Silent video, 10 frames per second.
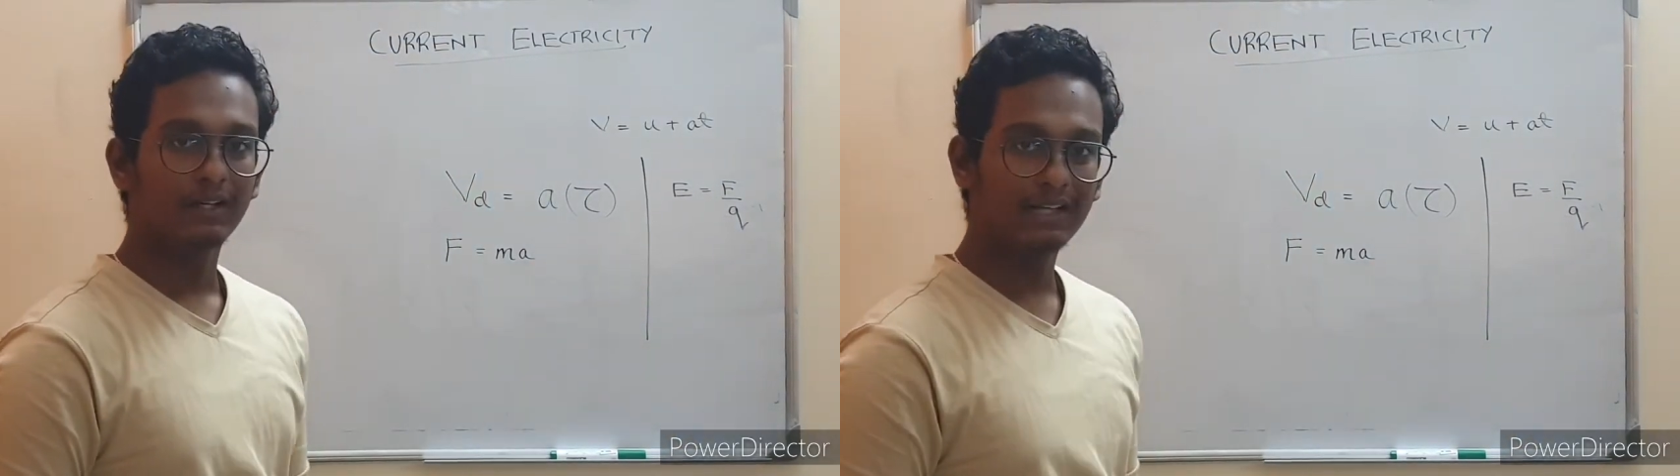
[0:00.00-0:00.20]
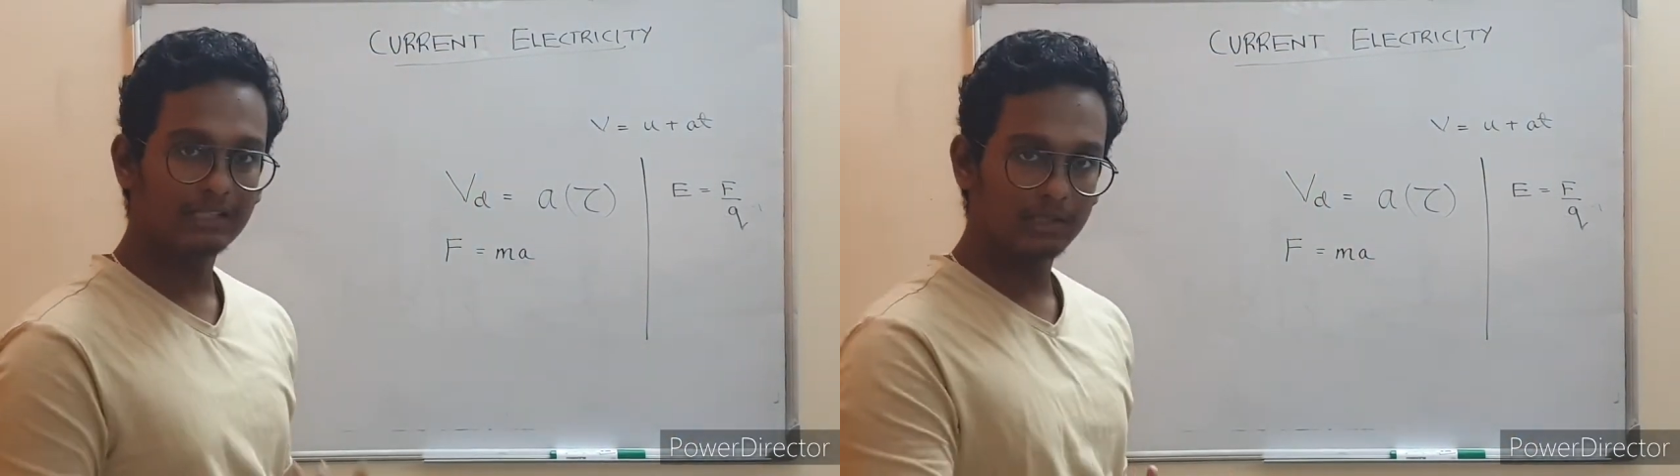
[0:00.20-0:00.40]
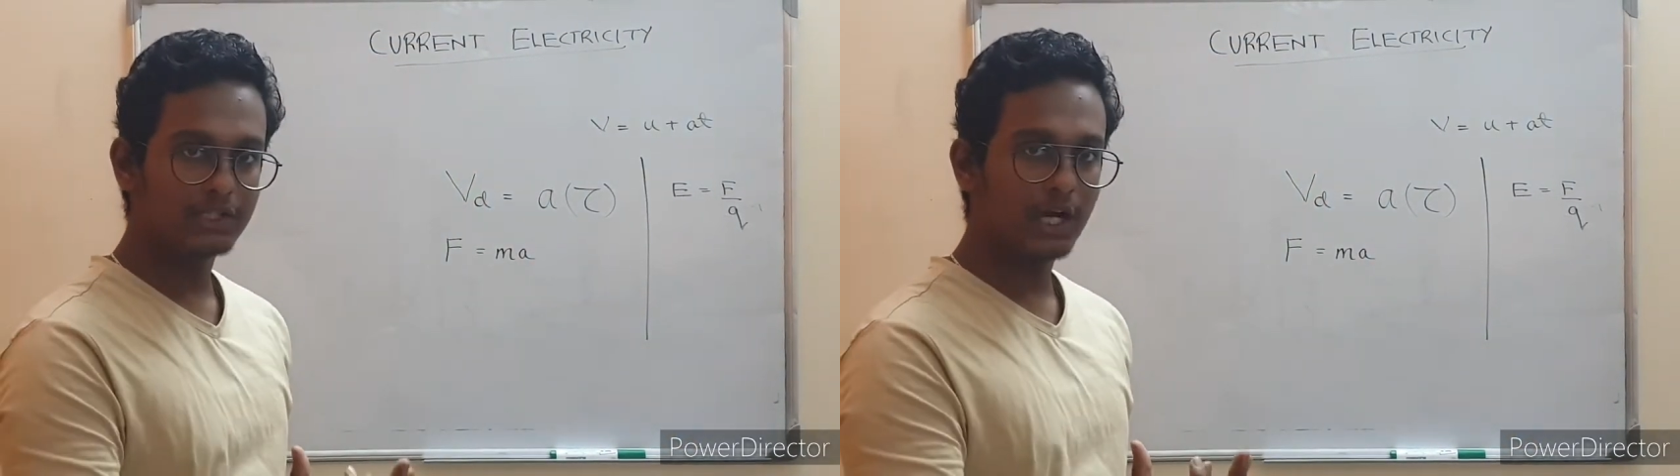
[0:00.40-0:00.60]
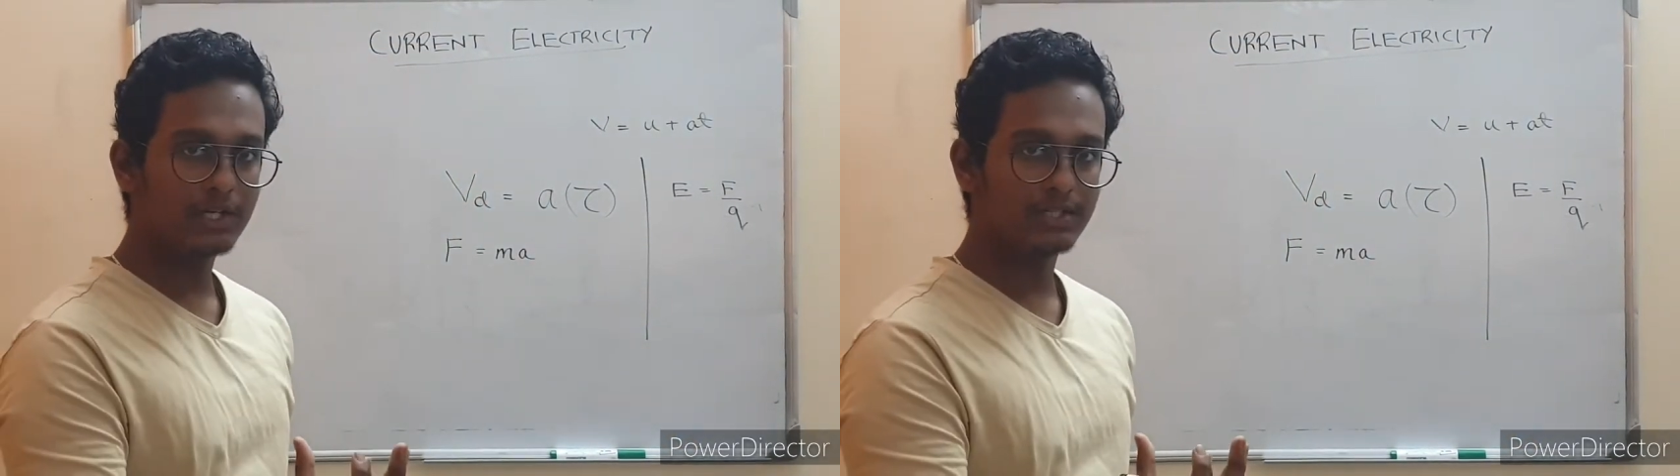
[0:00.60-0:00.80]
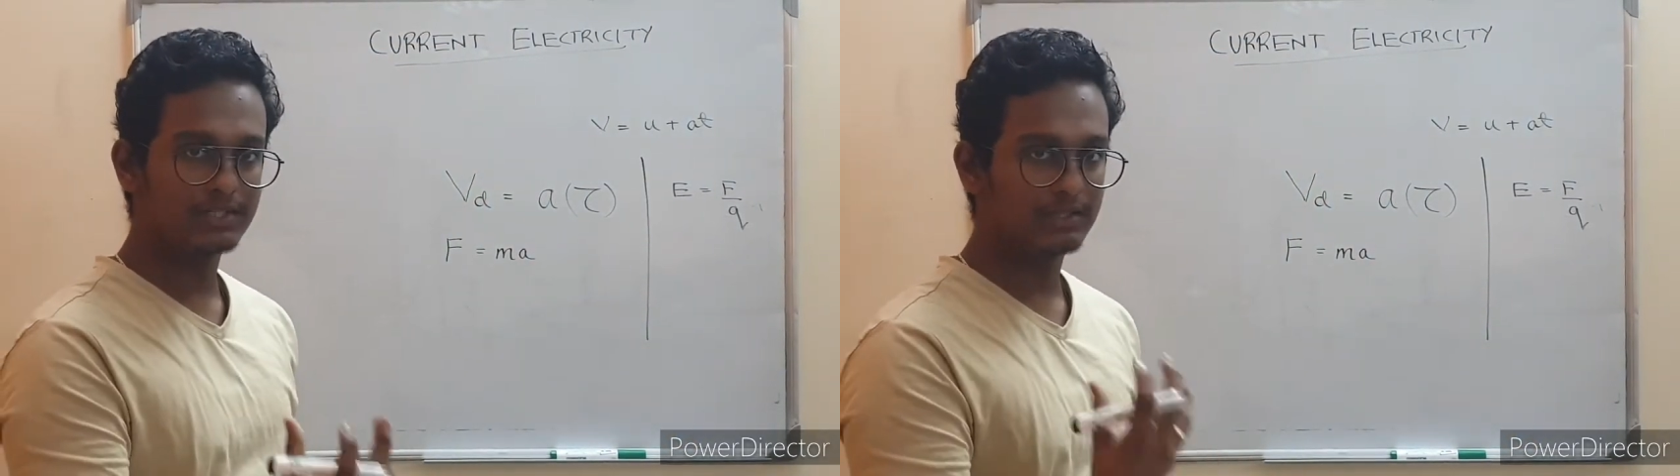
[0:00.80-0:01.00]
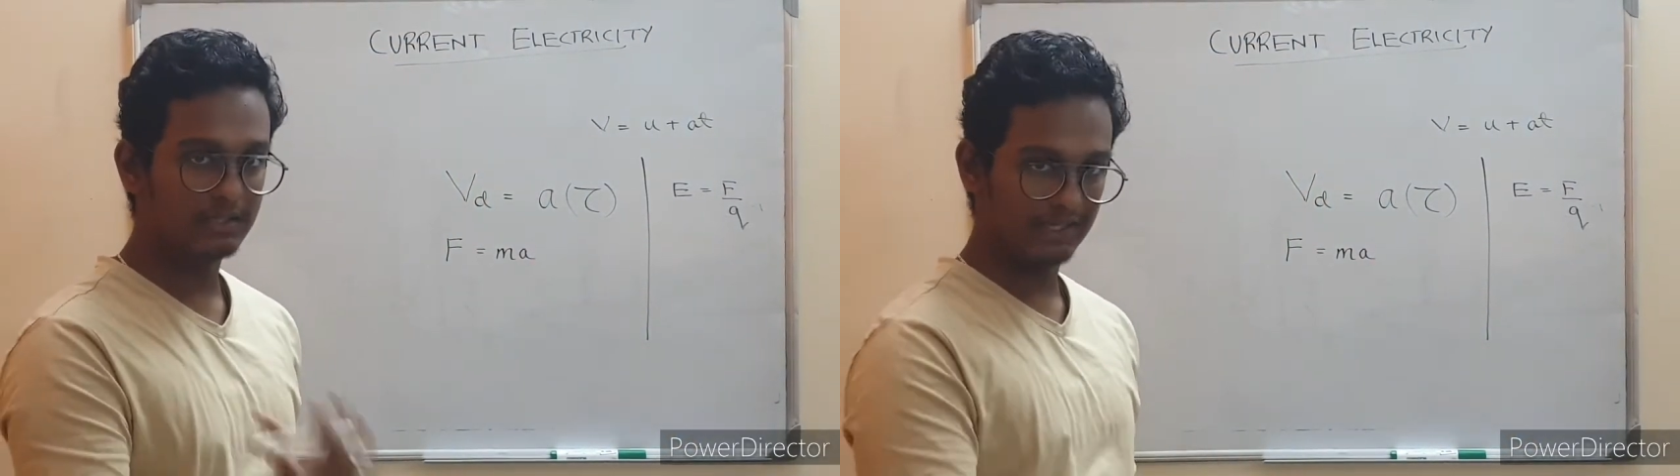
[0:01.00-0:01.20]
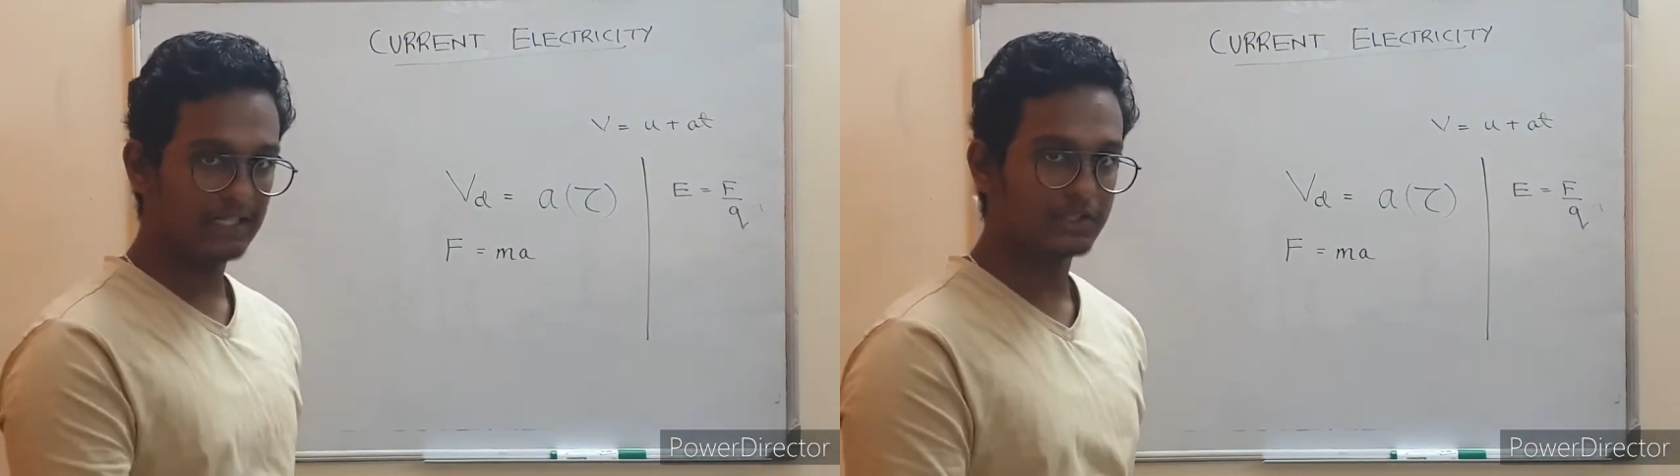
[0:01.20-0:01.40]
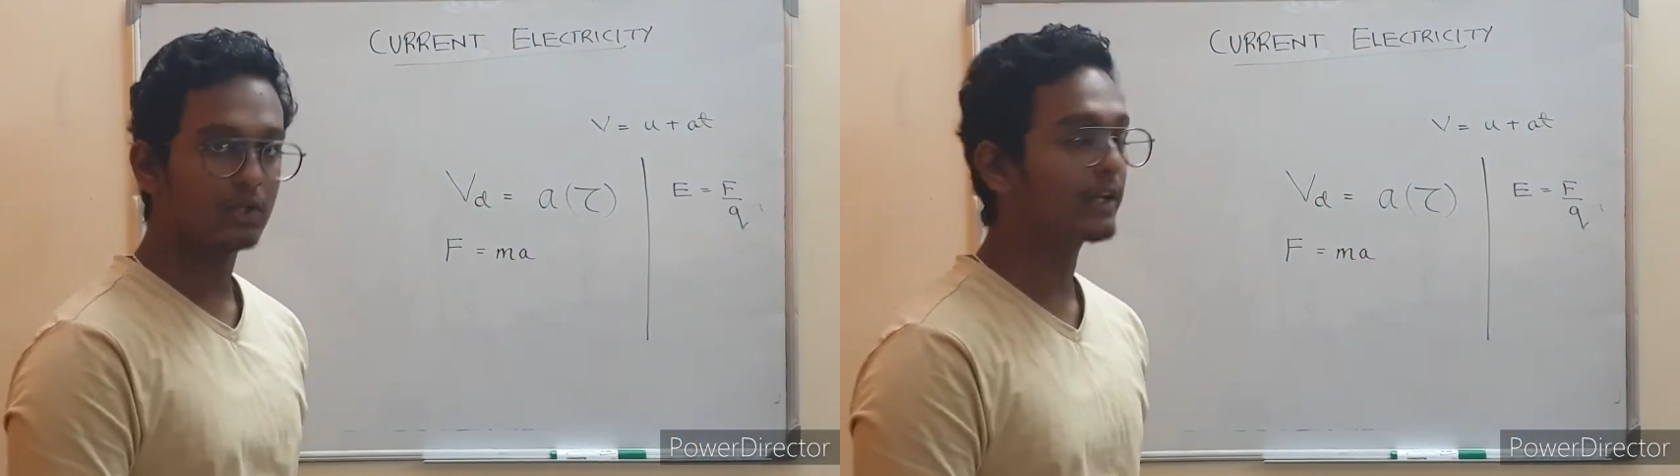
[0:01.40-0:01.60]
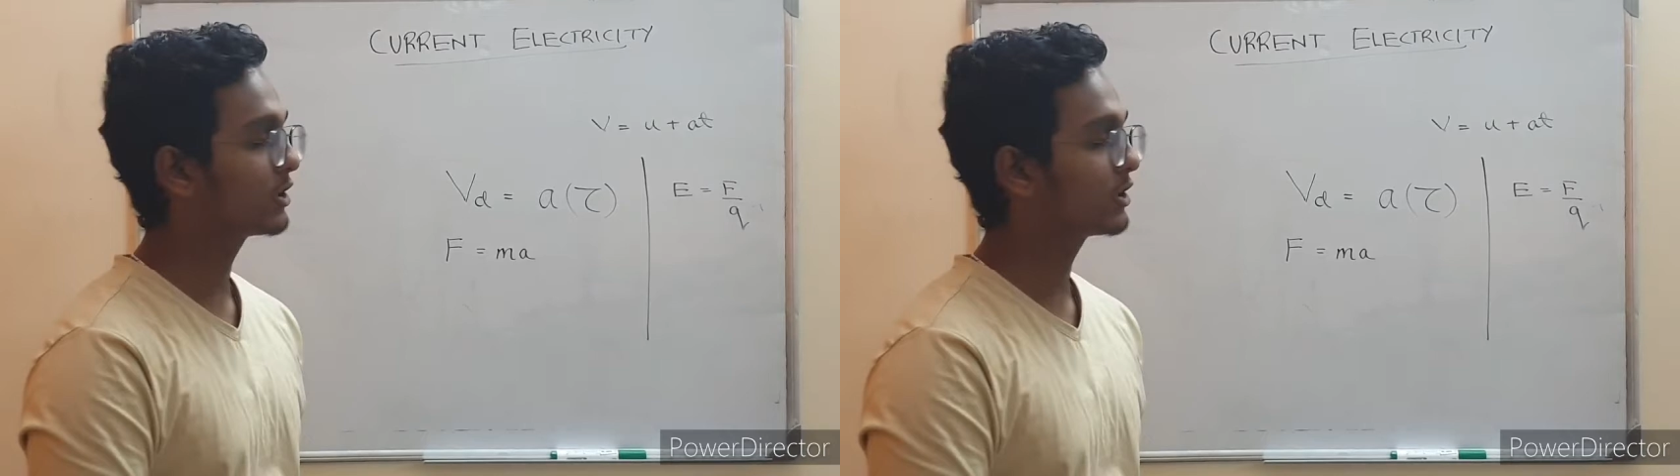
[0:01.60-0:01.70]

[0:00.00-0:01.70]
that the charges that the electron